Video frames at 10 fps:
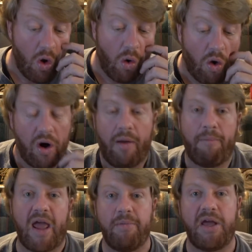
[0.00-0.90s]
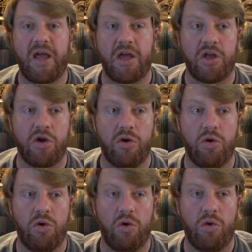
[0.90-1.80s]
Or maybe
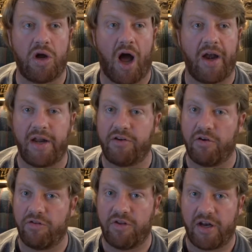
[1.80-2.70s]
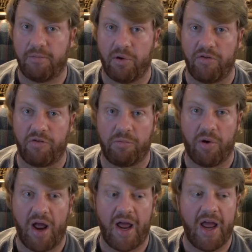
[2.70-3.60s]
you got interested in birds of
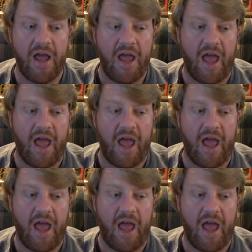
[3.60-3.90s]
prey